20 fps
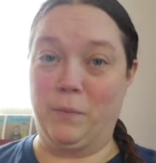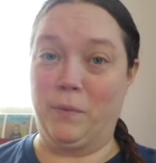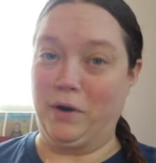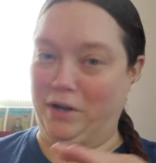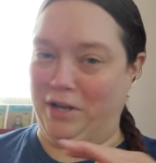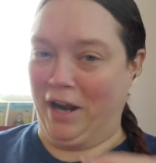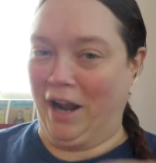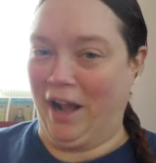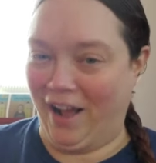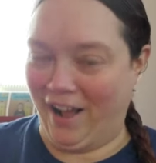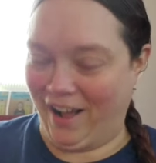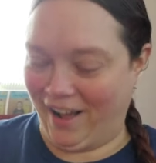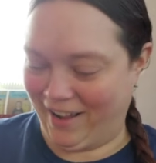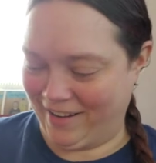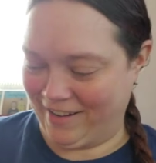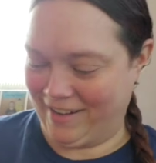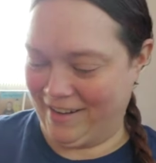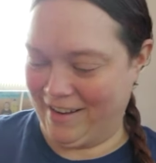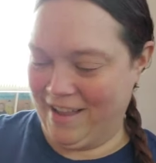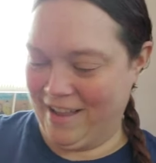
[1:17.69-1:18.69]
we're
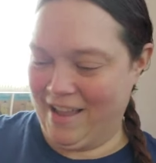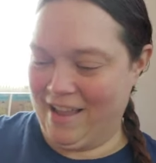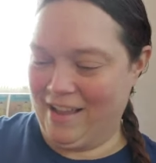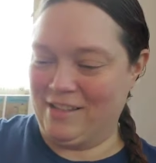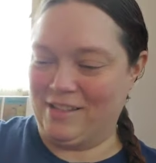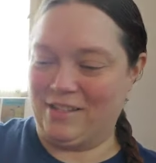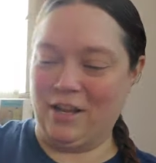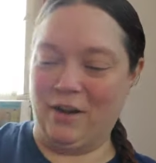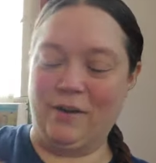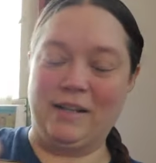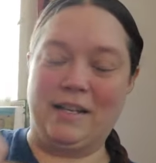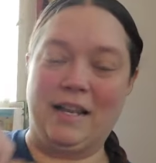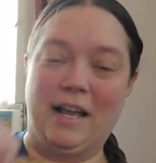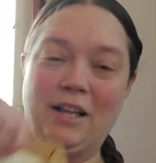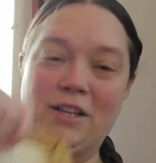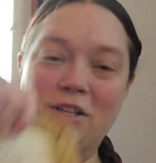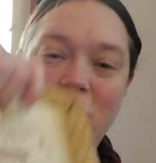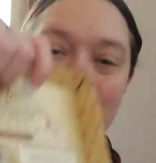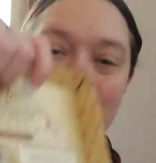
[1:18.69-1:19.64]
done. So it tells you